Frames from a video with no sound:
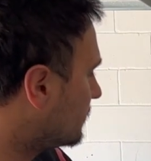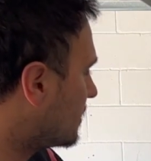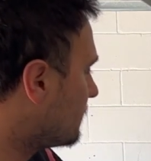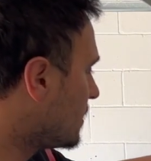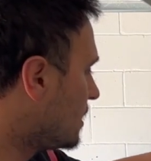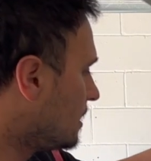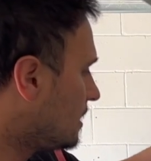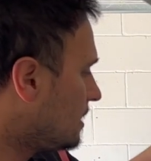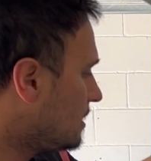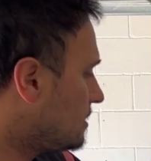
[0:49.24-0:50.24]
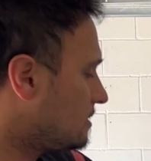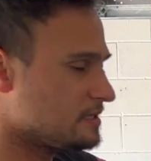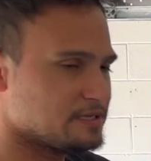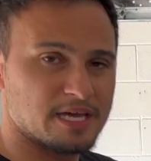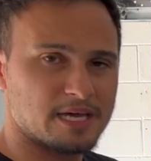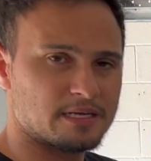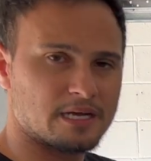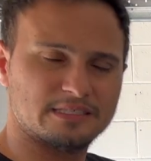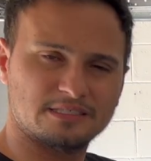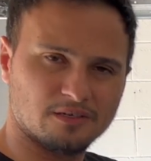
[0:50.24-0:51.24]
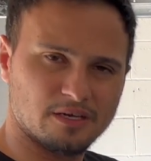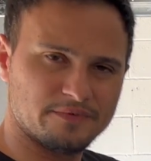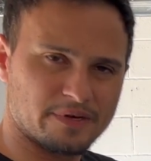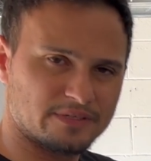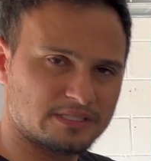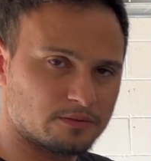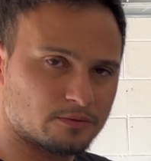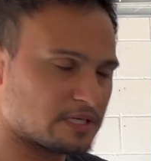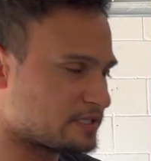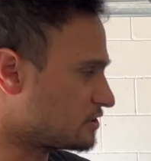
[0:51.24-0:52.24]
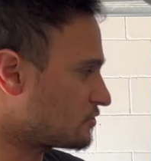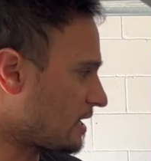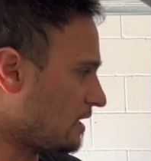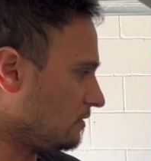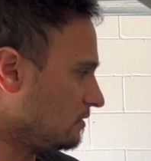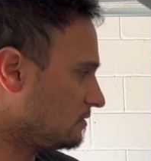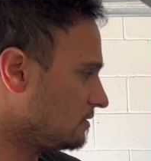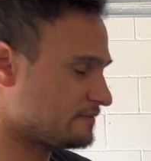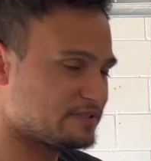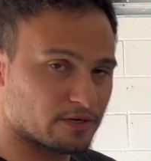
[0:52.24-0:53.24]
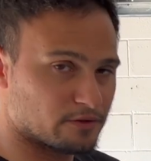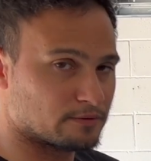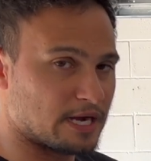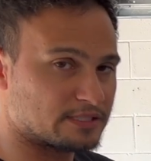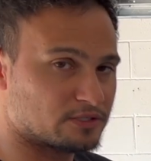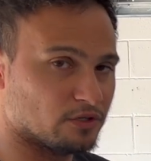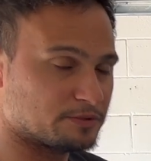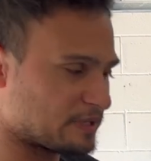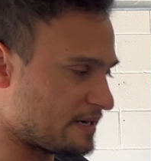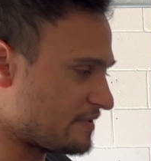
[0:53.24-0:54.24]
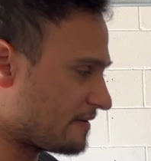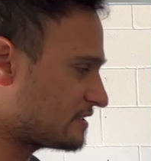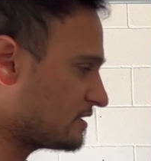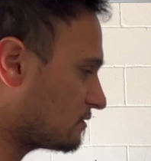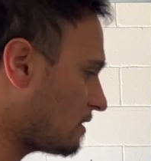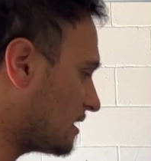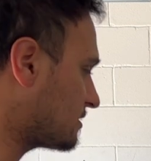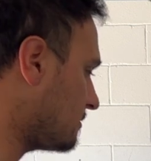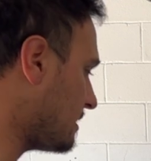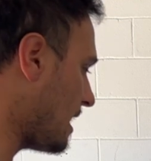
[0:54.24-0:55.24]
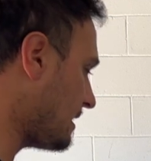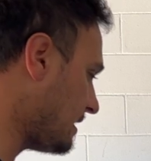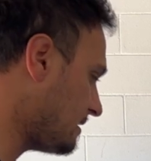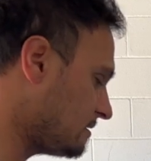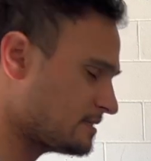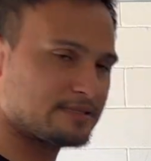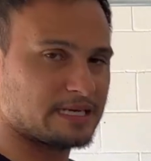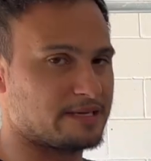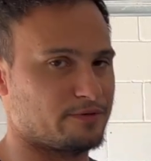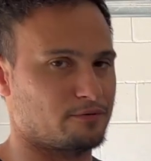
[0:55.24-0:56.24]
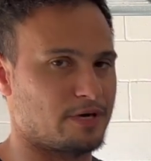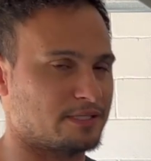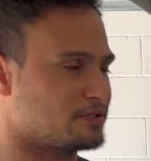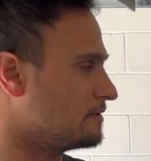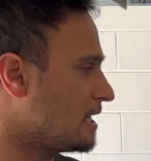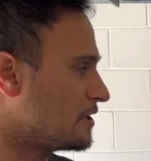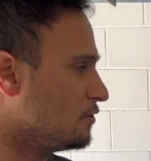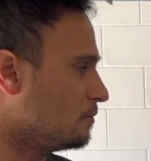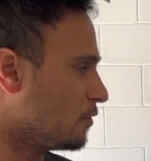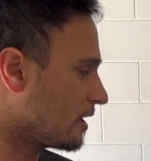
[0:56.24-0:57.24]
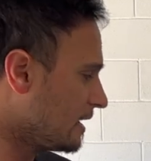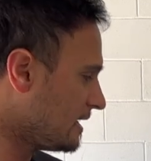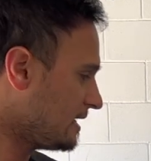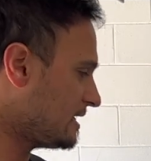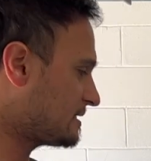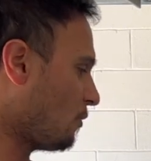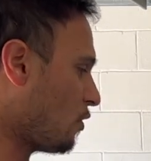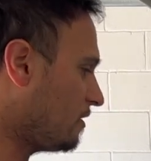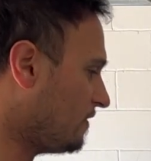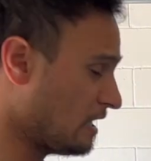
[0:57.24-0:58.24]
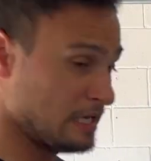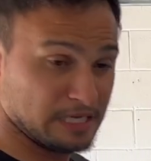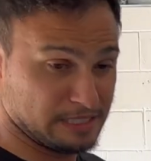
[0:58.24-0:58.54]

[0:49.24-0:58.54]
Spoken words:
there, and yet I still have never seen one on a trail. I've seen other Roscoes, but I've never seen a Roscoe 9, and this is not even a Roscoe 9 no more. It's more of a